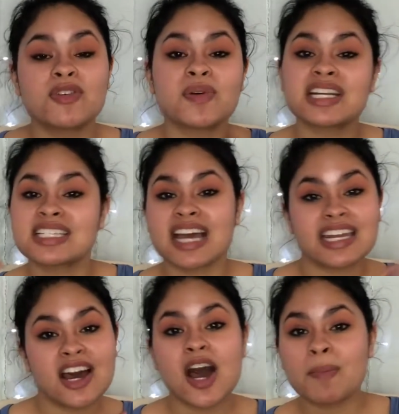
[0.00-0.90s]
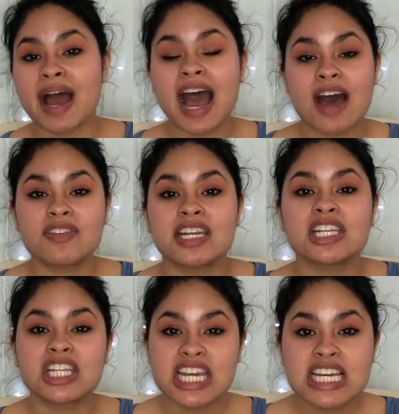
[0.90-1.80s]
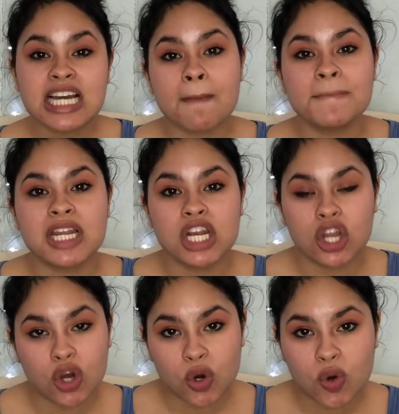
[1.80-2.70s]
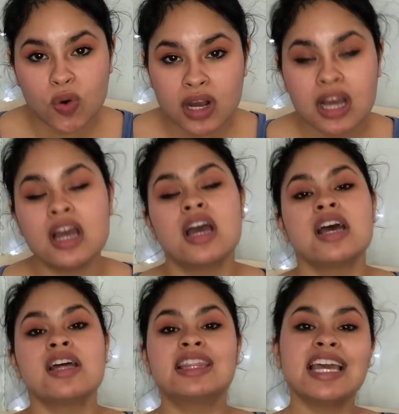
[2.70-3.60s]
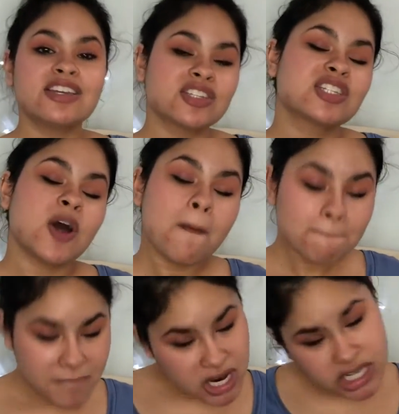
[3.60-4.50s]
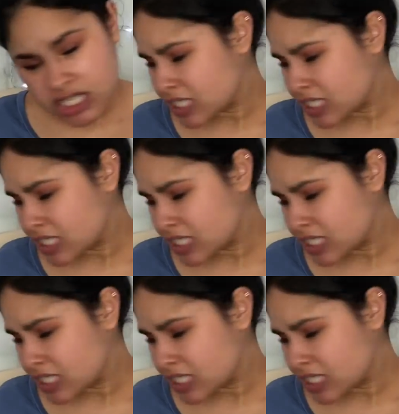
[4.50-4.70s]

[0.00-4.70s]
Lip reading: If you want to sign up, I have a link below. Thank you so much